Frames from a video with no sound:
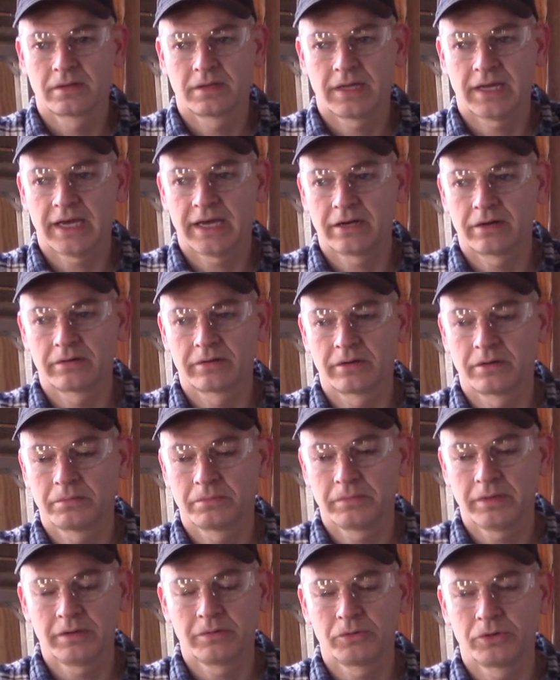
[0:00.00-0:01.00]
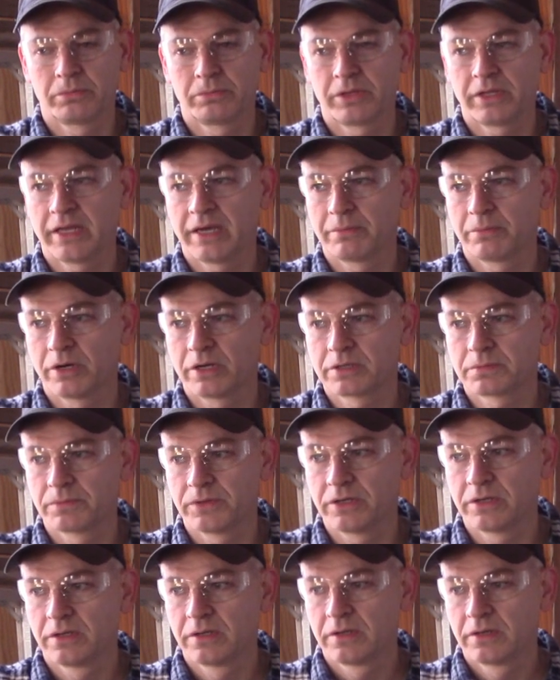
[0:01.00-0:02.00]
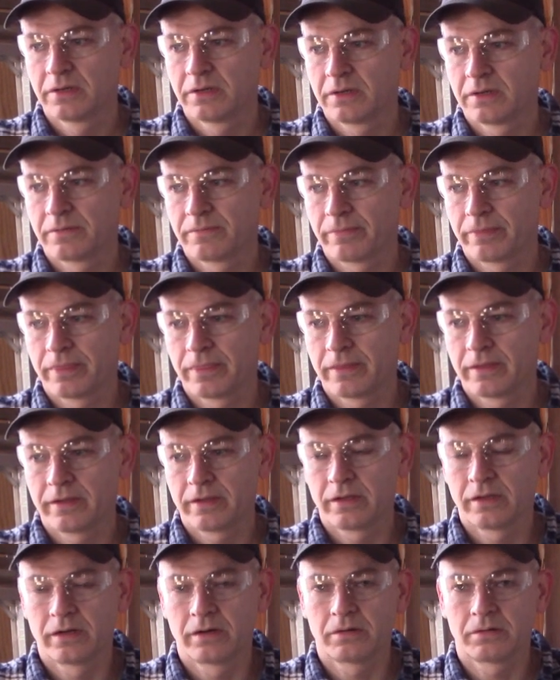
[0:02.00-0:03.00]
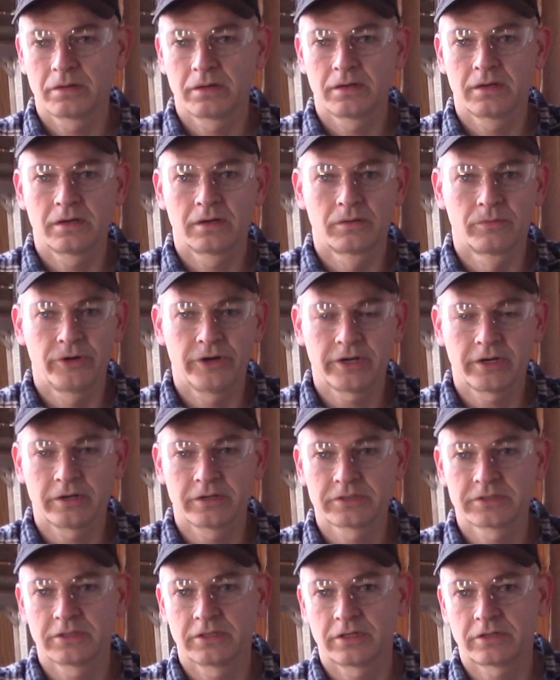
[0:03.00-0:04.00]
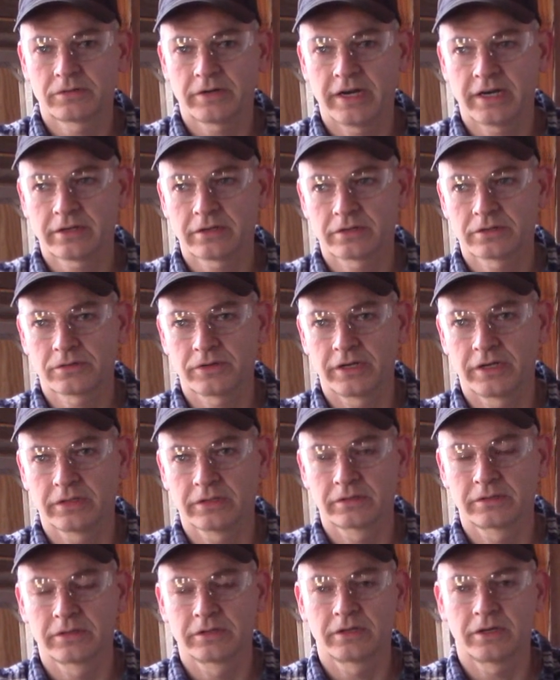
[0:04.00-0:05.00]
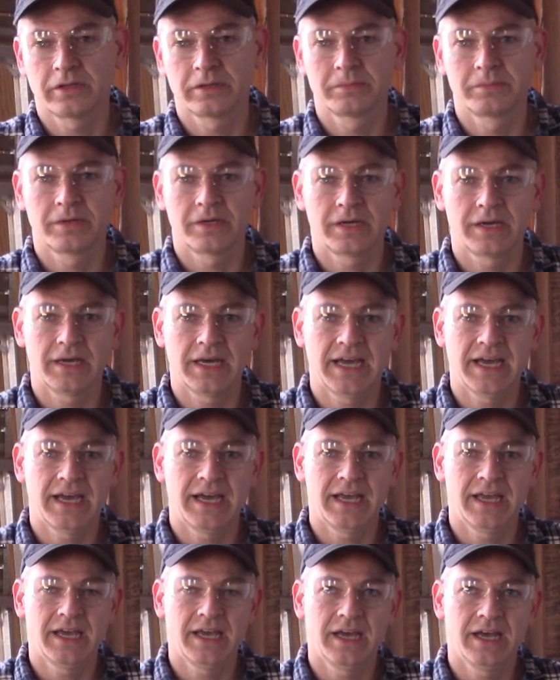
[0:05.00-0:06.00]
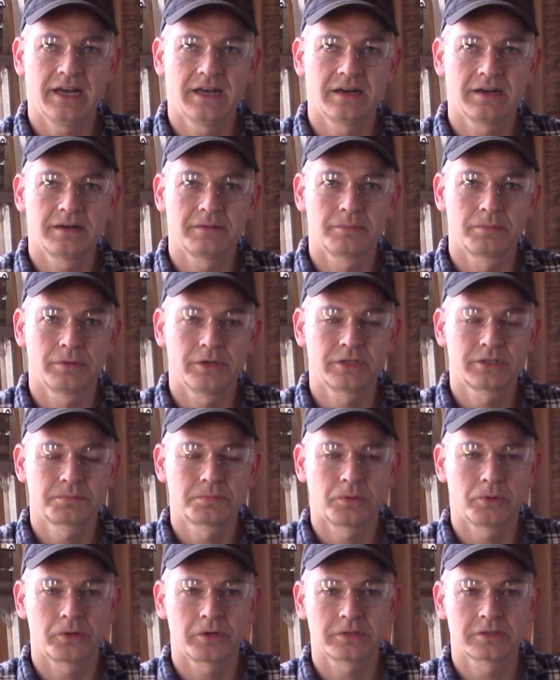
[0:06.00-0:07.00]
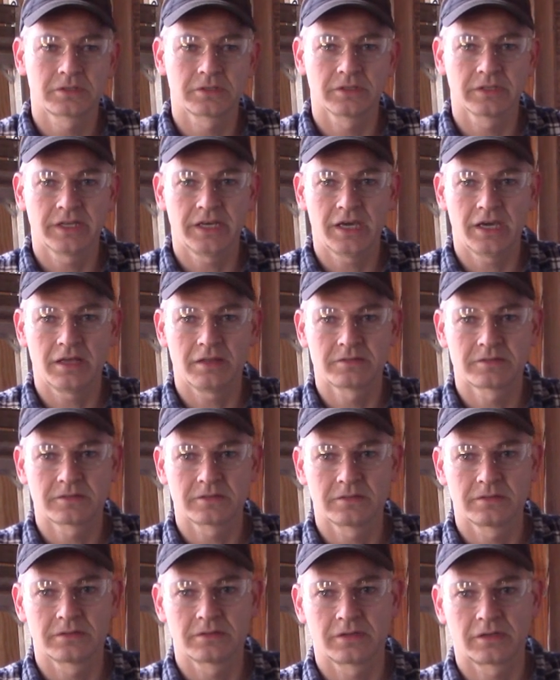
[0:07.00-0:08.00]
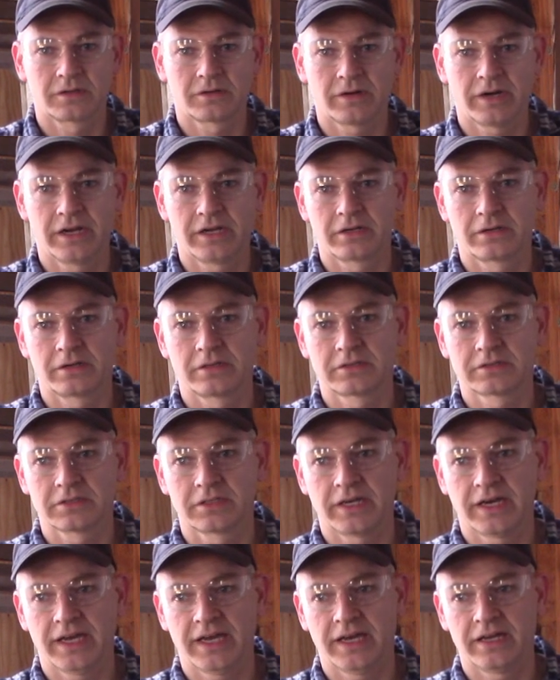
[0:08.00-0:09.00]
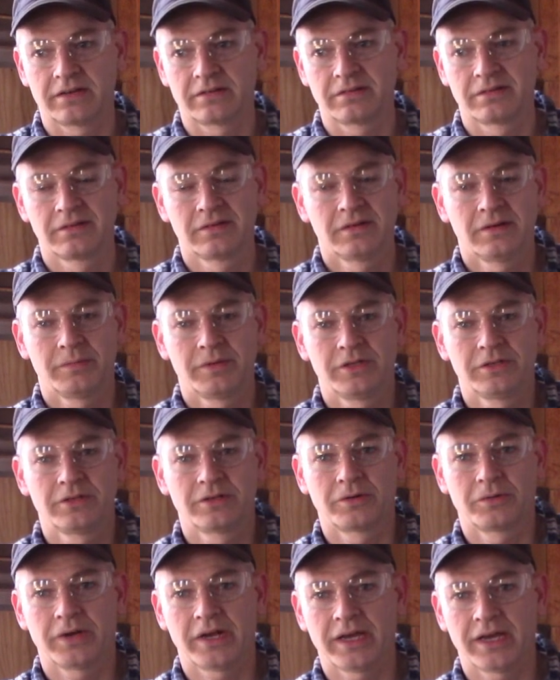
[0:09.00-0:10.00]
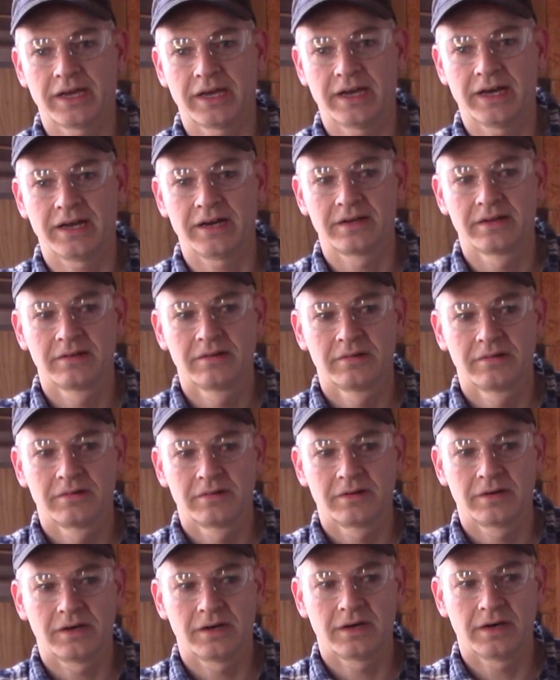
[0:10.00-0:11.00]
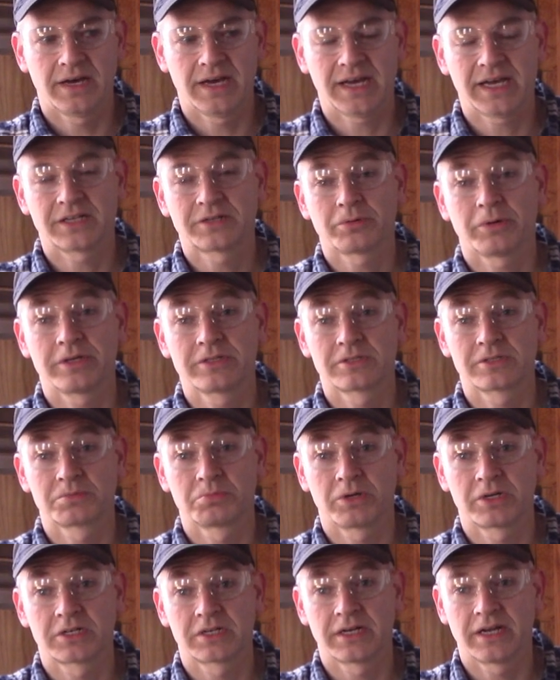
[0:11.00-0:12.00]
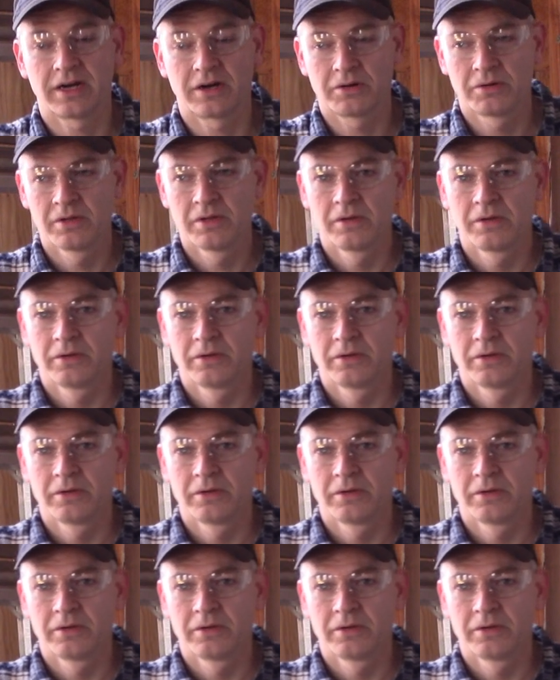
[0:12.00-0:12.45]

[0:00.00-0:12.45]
I don't know, maybe it wouldn't be that much, but you know, riggers and a tractor trailer and I had Bridgeports and lathes and grinders, and I mean, you know what I got. I got twice as much now.